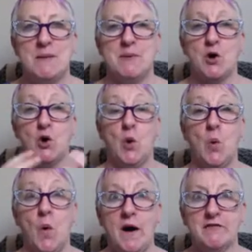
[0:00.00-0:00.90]
but couldn't
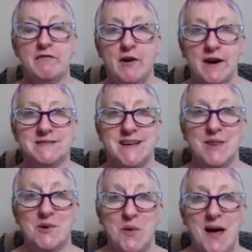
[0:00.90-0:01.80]
quite phrase it in
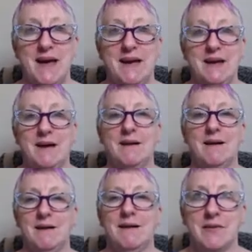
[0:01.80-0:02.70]
the way
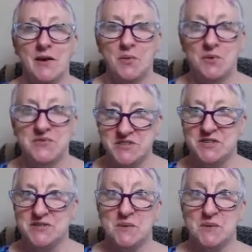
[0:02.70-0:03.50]
that I wanted to.